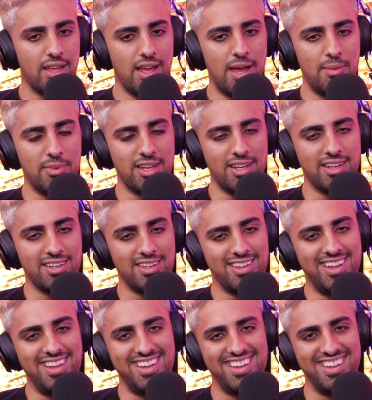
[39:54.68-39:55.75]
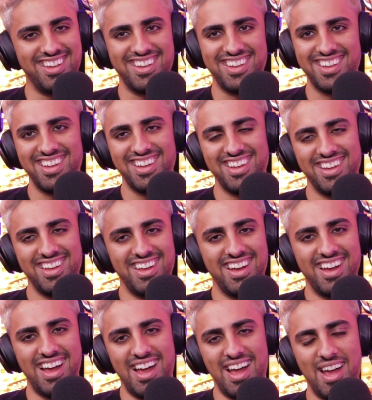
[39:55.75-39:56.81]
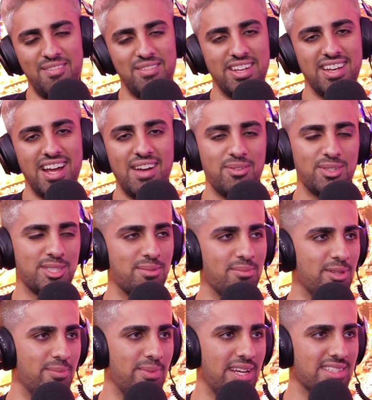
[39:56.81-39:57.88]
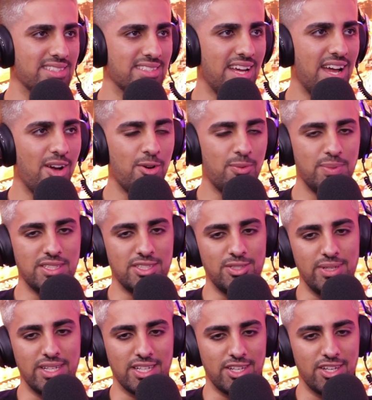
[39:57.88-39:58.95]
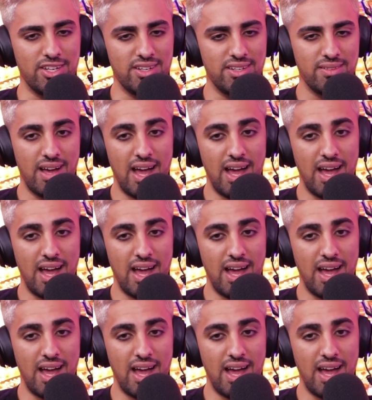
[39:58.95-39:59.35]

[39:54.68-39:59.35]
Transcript: I mean, I wish him the best. I hope he's doing good.